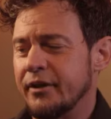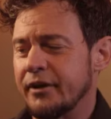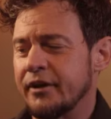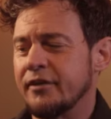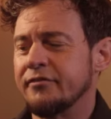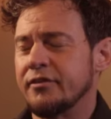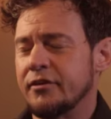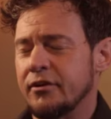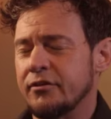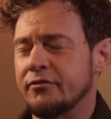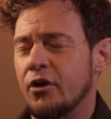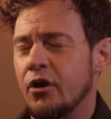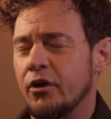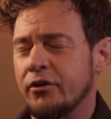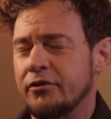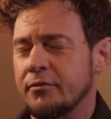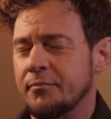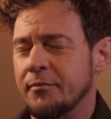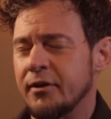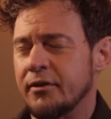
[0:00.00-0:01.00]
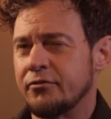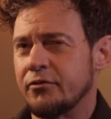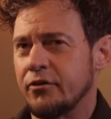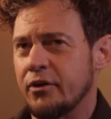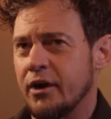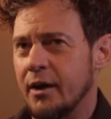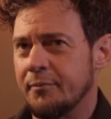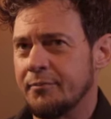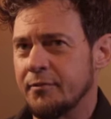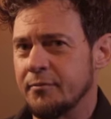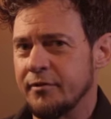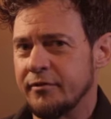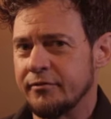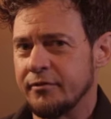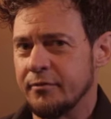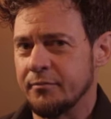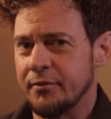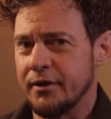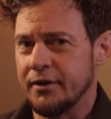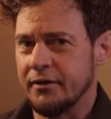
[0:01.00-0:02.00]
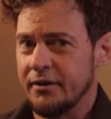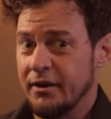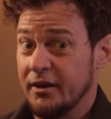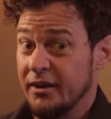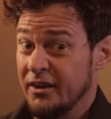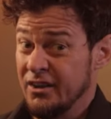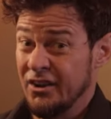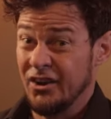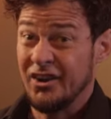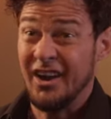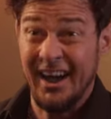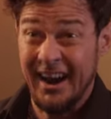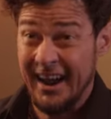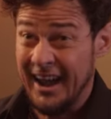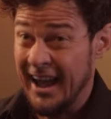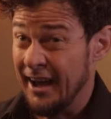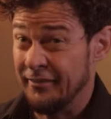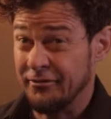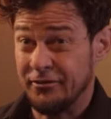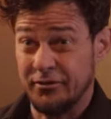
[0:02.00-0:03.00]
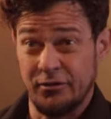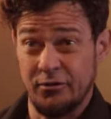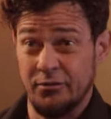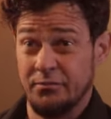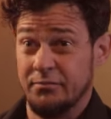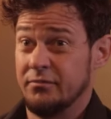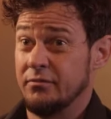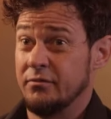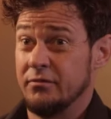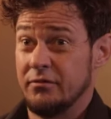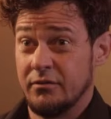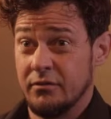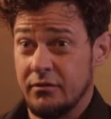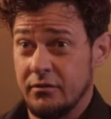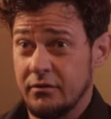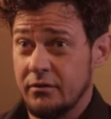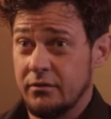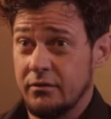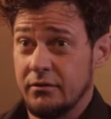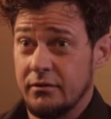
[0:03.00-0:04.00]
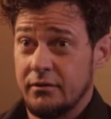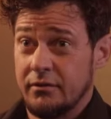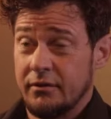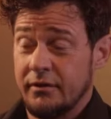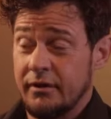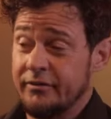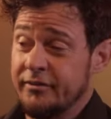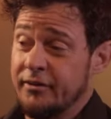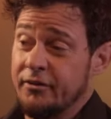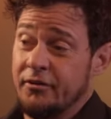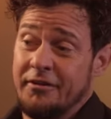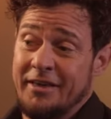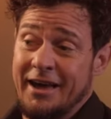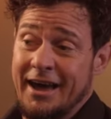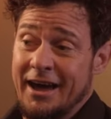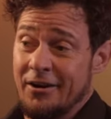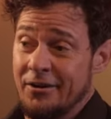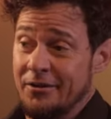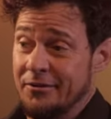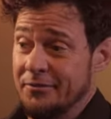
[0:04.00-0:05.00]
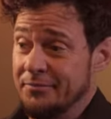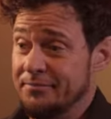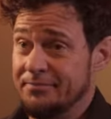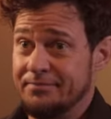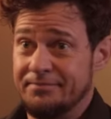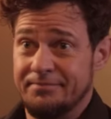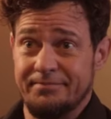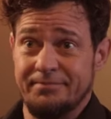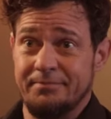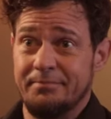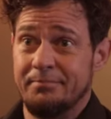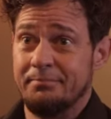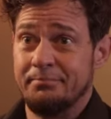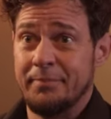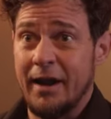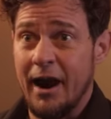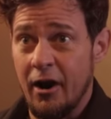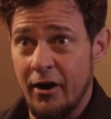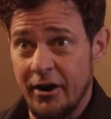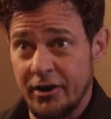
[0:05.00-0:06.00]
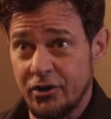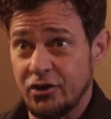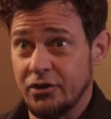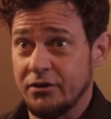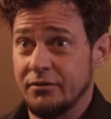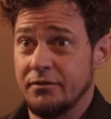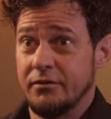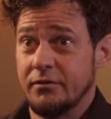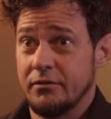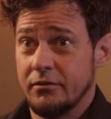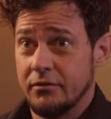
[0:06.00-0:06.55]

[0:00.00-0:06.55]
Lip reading: Like I said, it's hard to muster optimism, but you kind of have to. It's either that or perish.